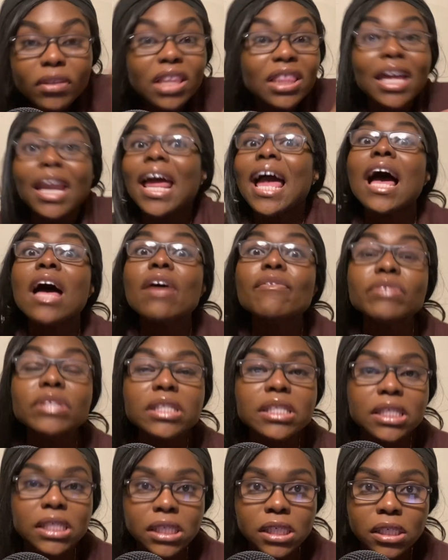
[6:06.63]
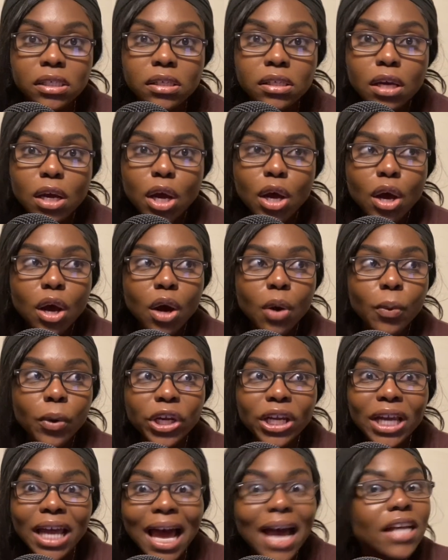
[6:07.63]
that I haven't seen where
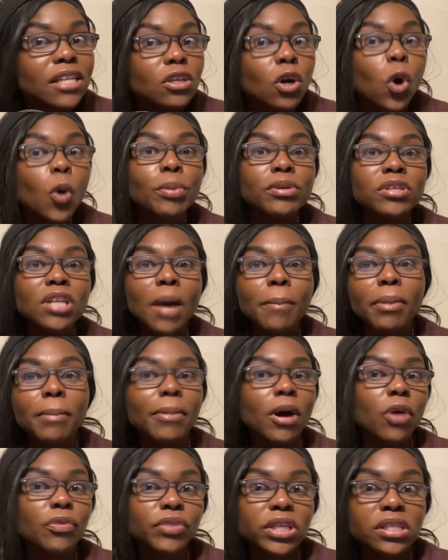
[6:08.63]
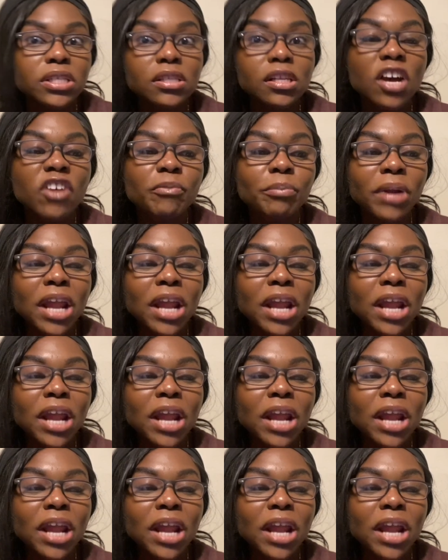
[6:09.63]
he has opened up about this stuff.